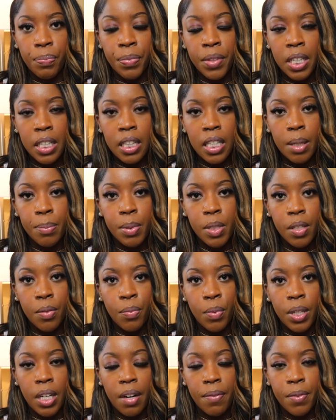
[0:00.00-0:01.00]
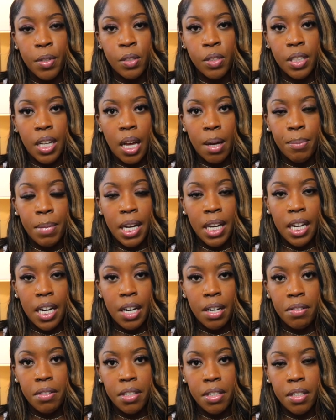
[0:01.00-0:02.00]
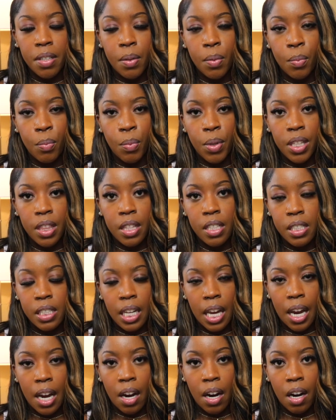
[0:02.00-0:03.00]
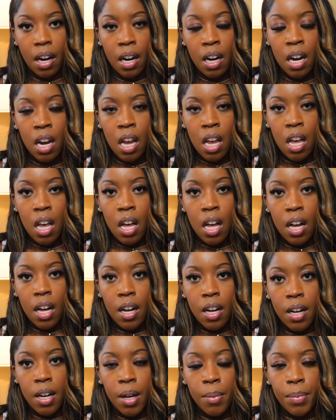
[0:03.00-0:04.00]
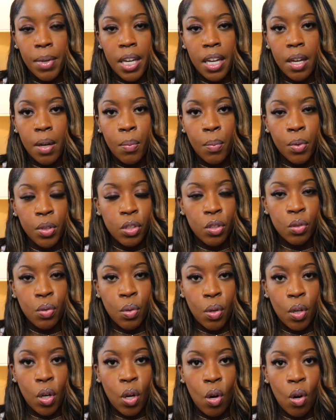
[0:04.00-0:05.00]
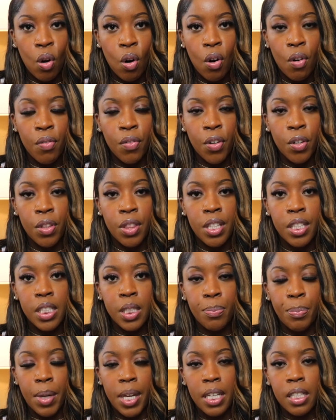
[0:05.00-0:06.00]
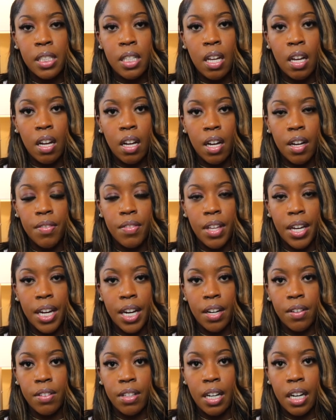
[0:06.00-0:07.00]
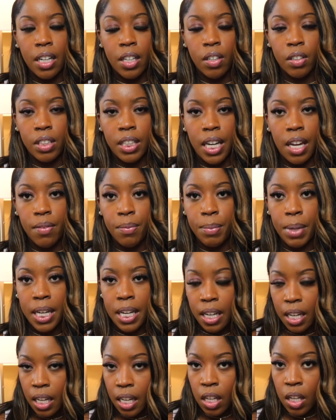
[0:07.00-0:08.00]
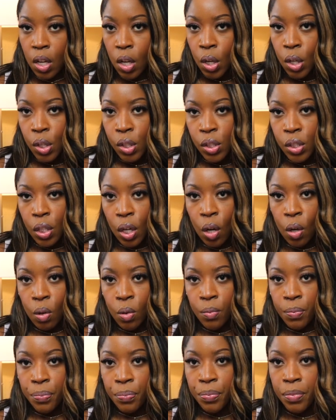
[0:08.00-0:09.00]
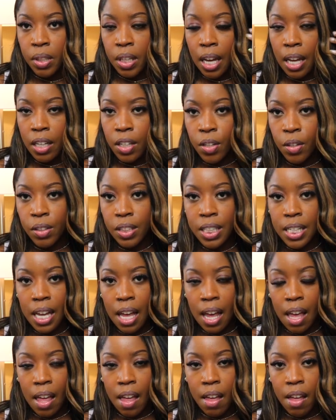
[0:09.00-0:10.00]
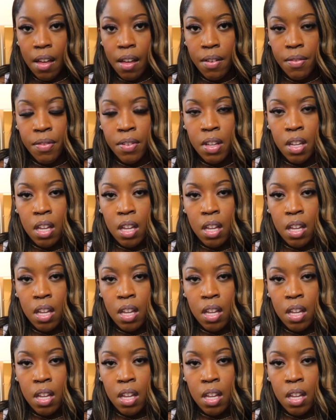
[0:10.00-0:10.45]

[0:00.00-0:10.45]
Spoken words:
clips of when I first got my hair done with this hair, and we're just gonna go over the specs of the hair that I currently have in my head. So I currently have